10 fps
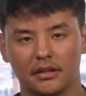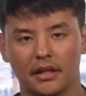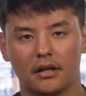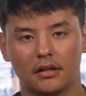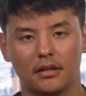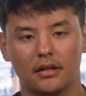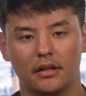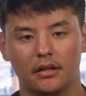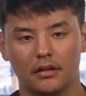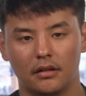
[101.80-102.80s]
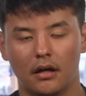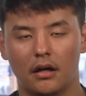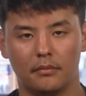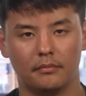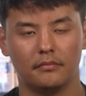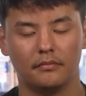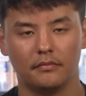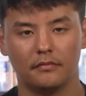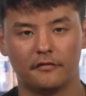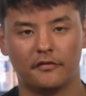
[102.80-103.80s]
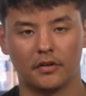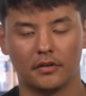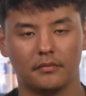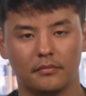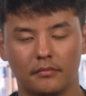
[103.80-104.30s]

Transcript: in there um, for